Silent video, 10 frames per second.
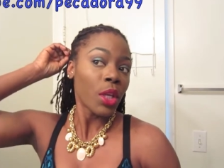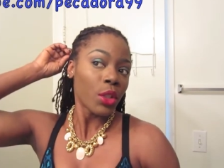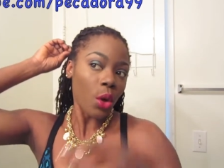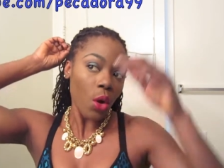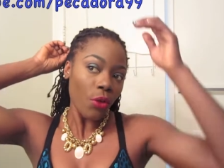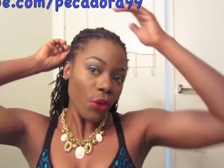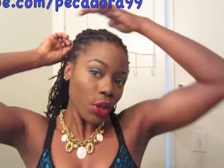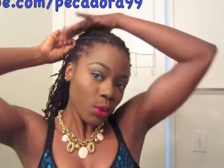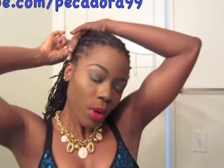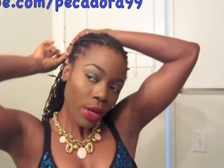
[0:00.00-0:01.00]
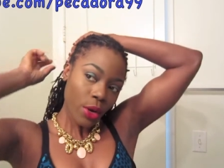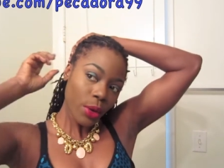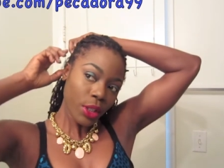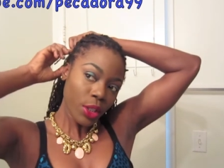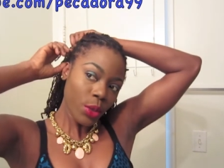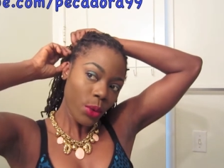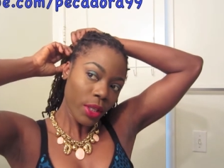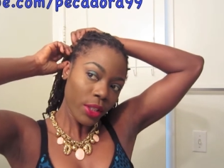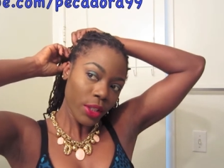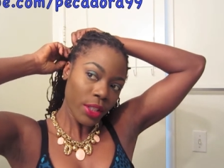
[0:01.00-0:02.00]
so first what you're going to do
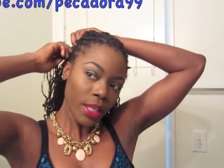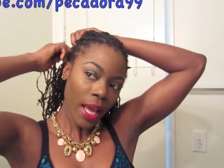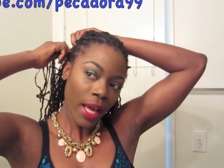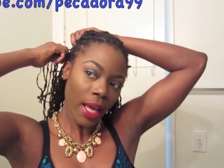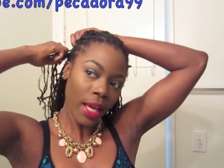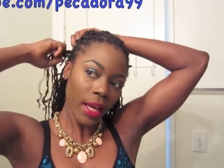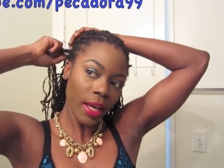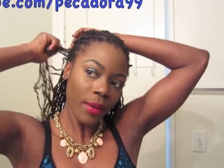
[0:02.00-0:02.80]
is to take